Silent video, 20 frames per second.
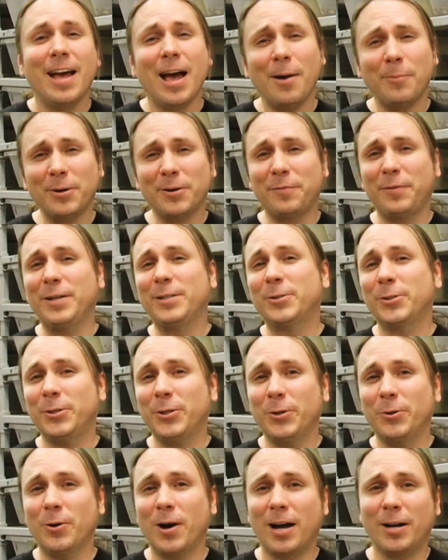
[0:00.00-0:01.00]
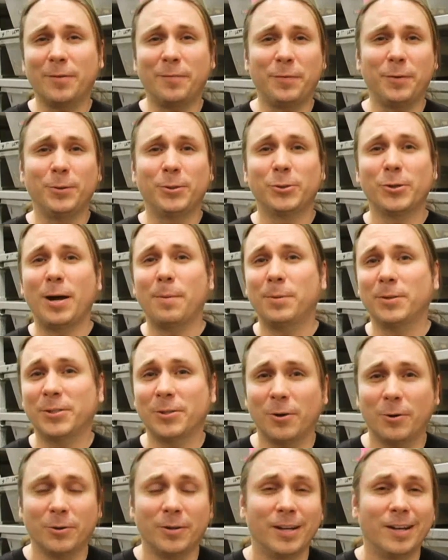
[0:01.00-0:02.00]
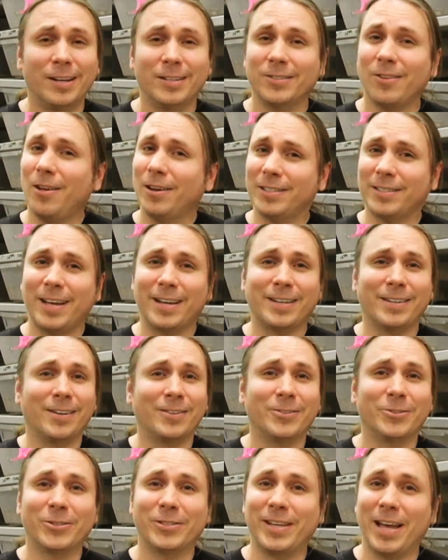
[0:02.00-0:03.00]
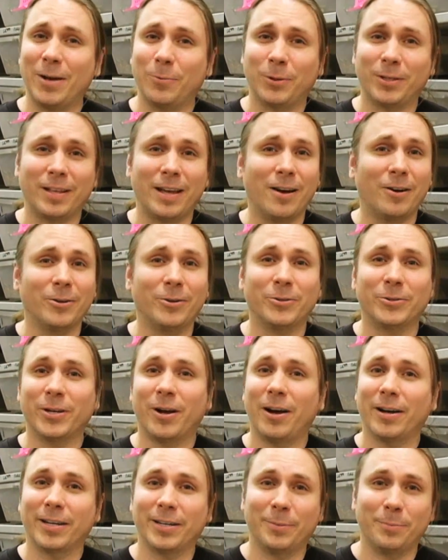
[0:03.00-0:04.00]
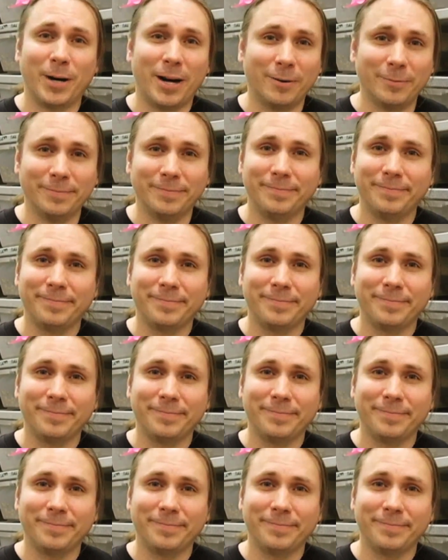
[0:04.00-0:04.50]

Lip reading: I'm going to feature you on a future episode, as long as I can understand what the hell you're talking about.